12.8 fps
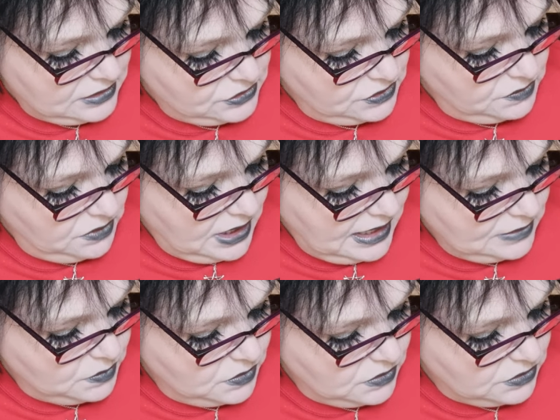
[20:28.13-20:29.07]
Do not
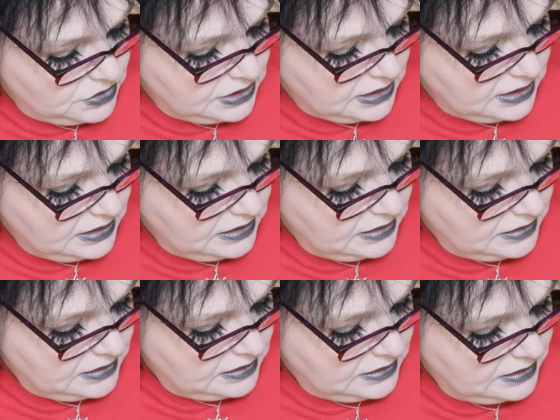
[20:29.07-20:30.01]
add water.
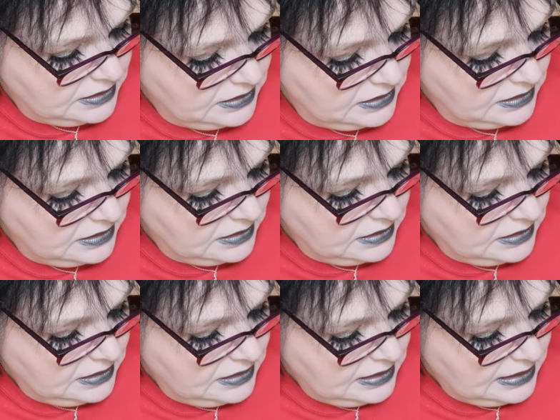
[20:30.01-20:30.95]

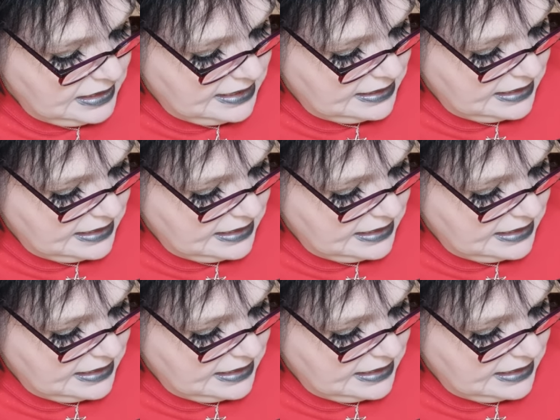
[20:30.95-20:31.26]
Light